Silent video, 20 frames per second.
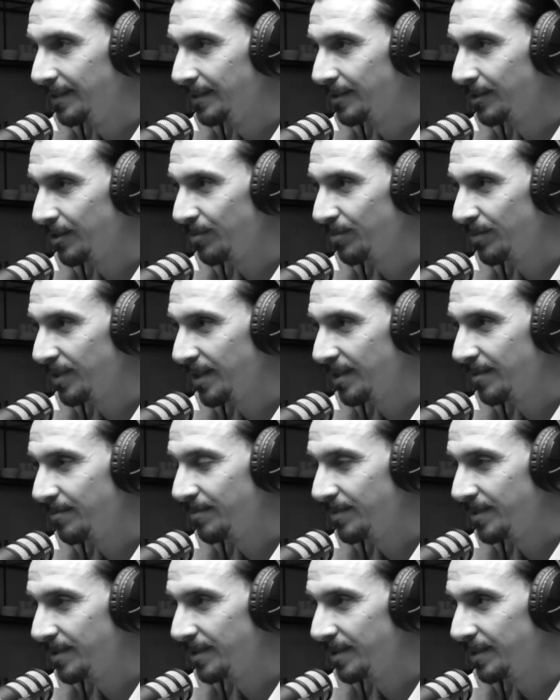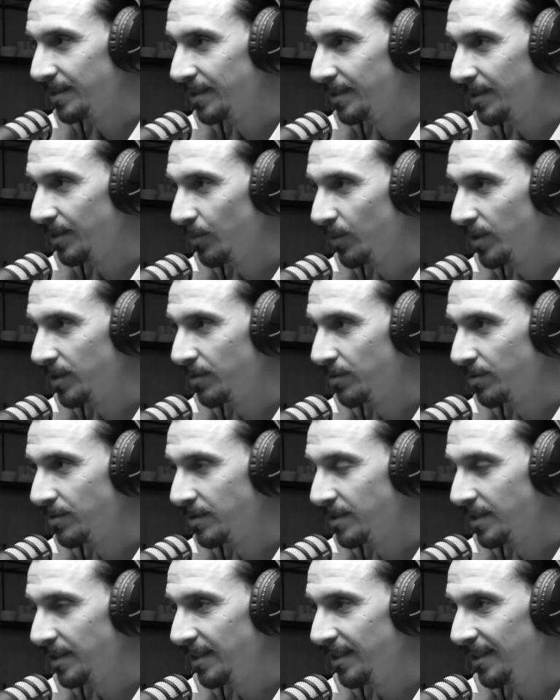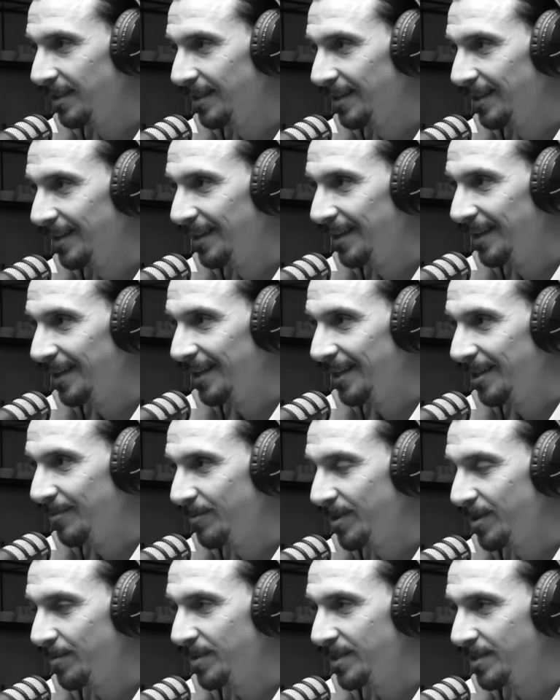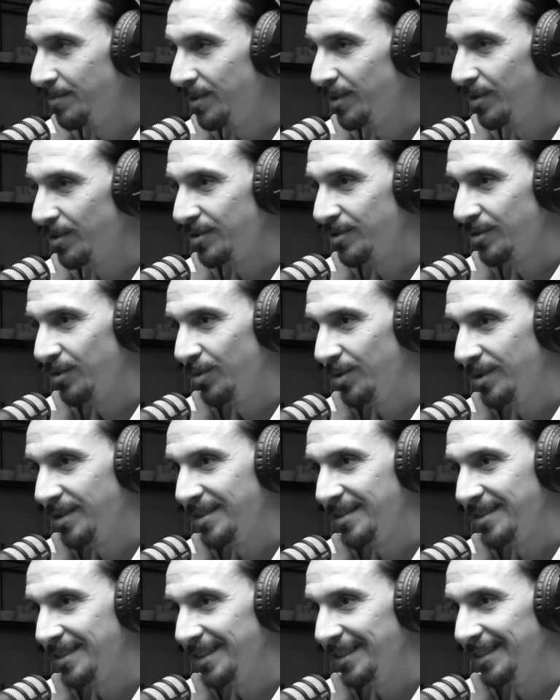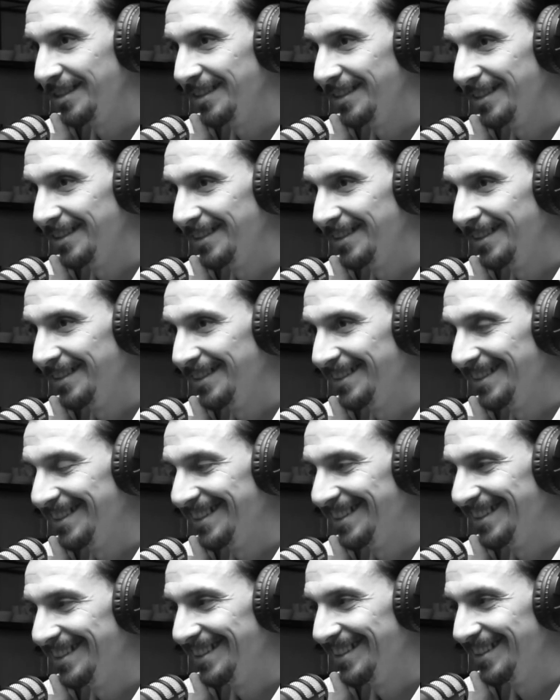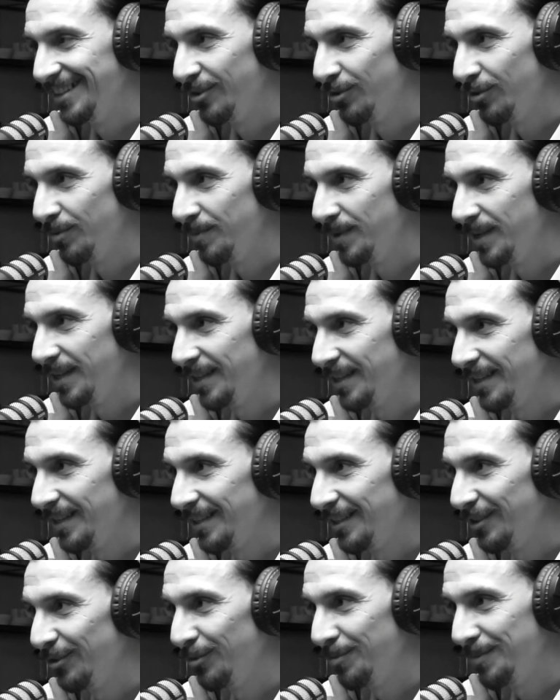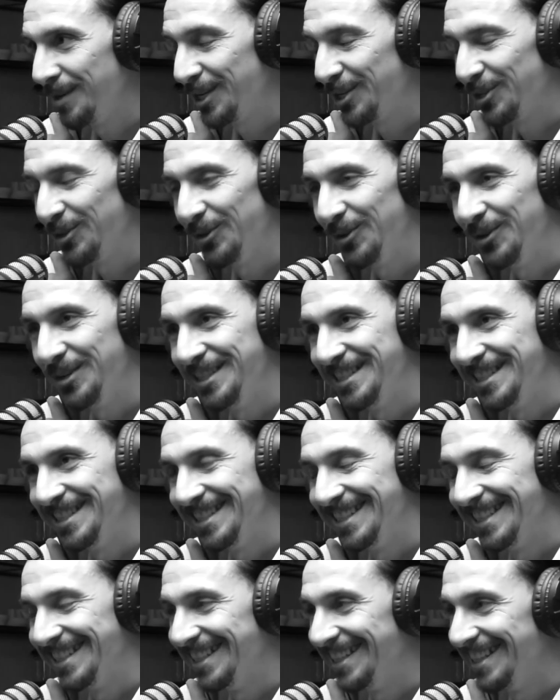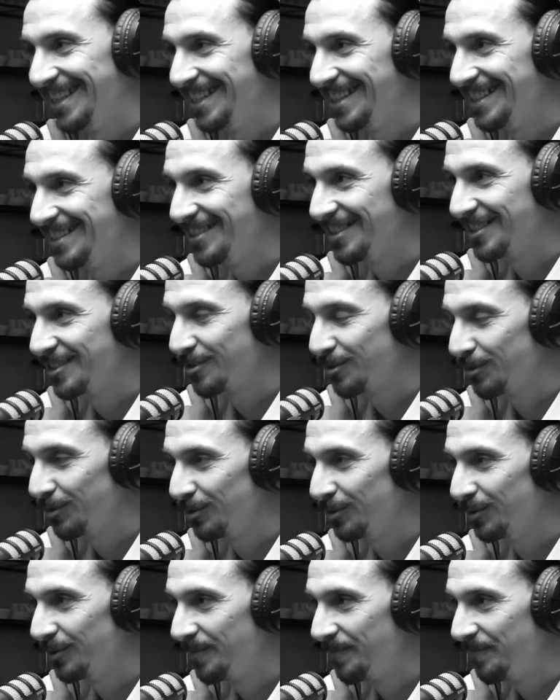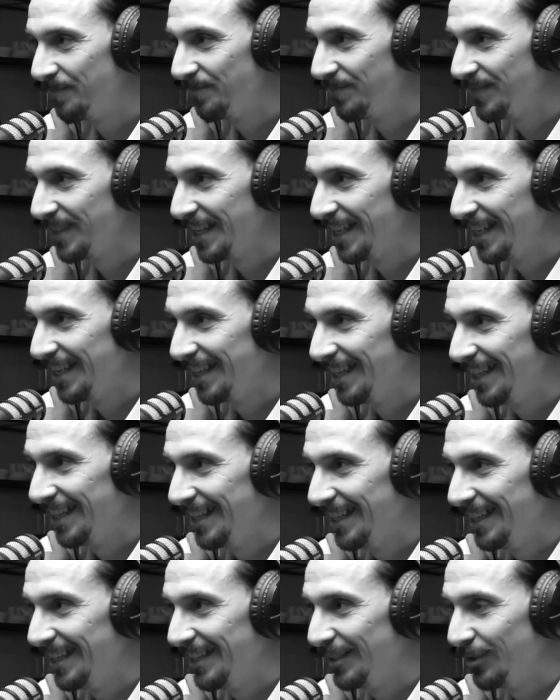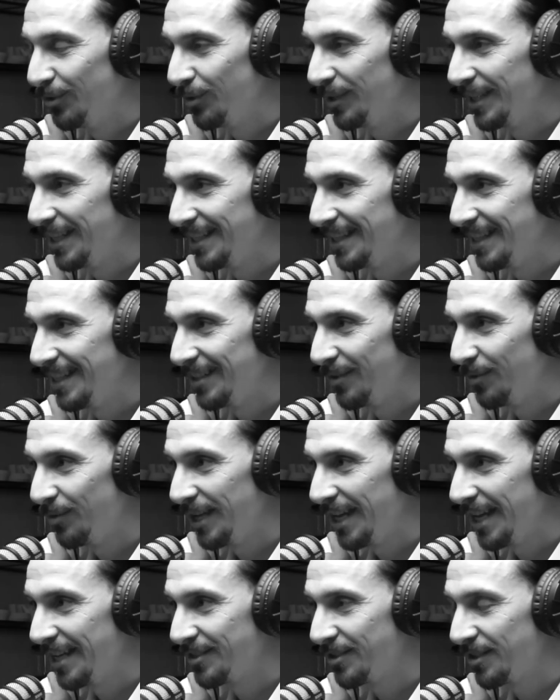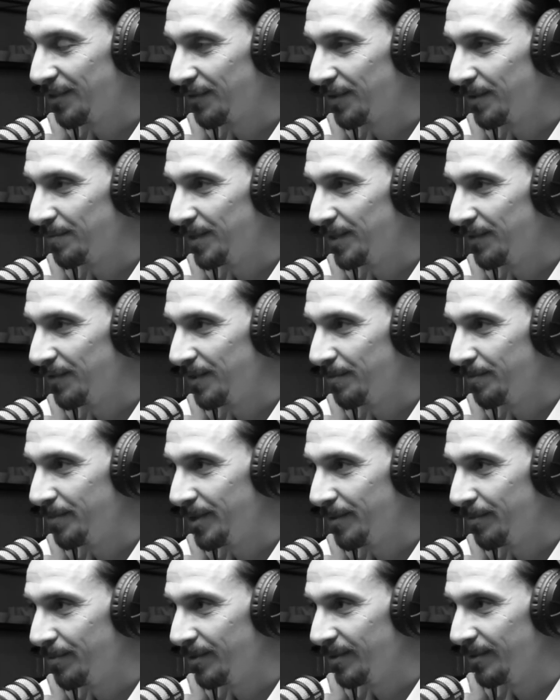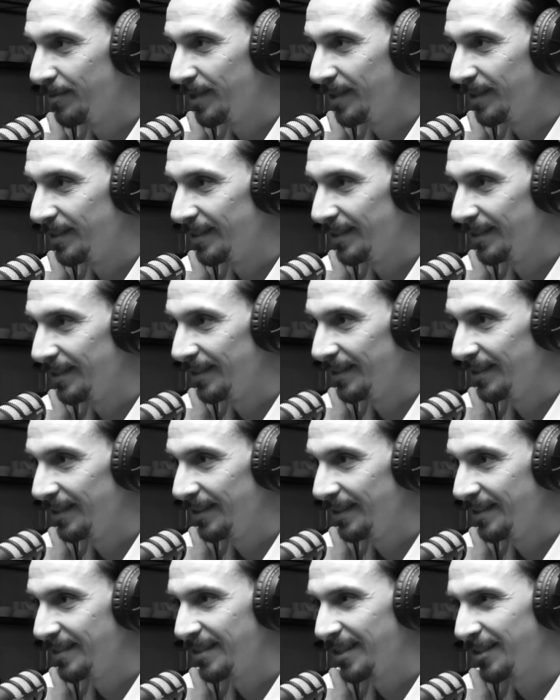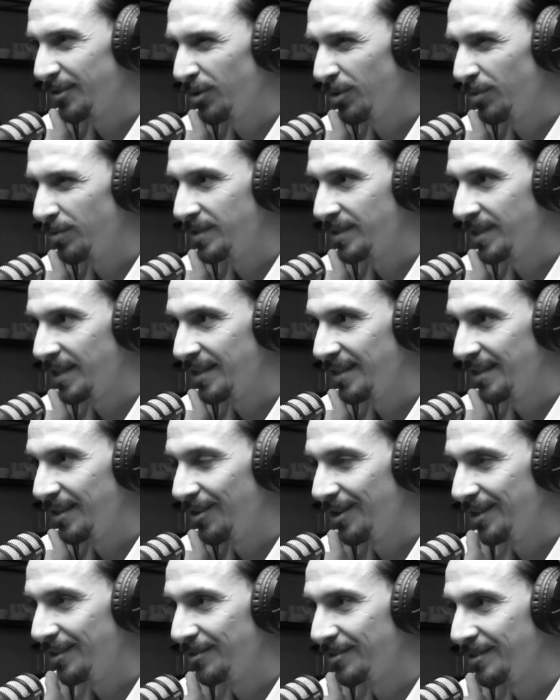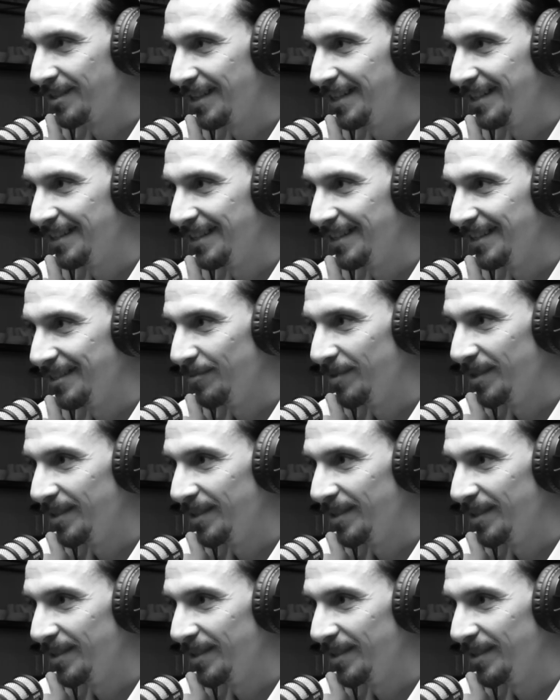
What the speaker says: Sometimes what you see, maybe it's because you want to see it, to make noise, just to get that reaction from different people. But it's not always that they understand that.